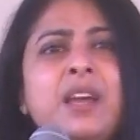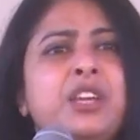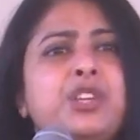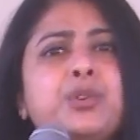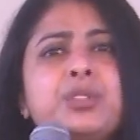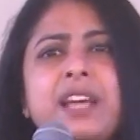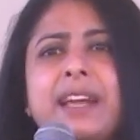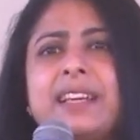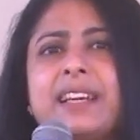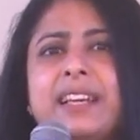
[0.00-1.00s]
You
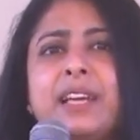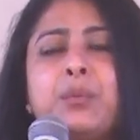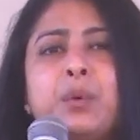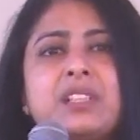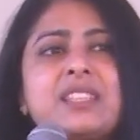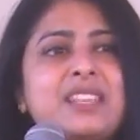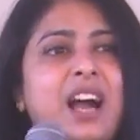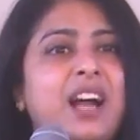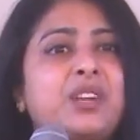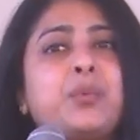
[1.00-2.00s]
technically will
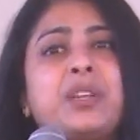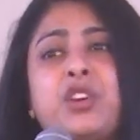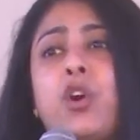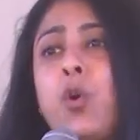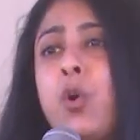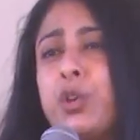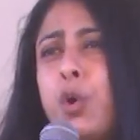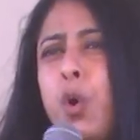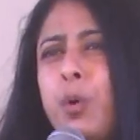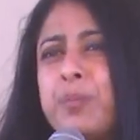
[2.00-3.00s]
start with your own
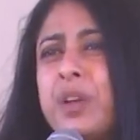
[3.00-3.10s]
home.